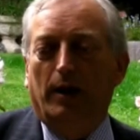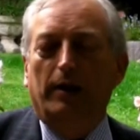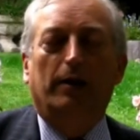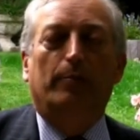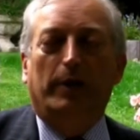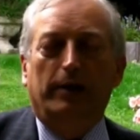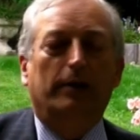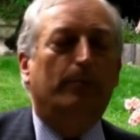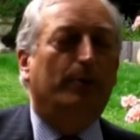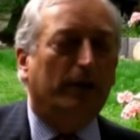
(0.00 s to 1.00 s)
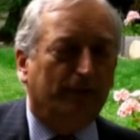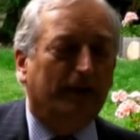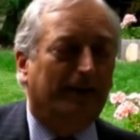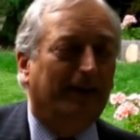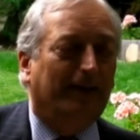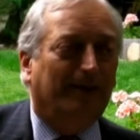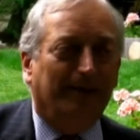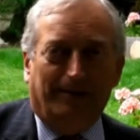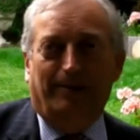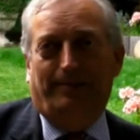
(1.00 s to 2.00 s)
I had made it perfectly
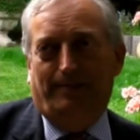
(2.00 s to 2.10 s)
clear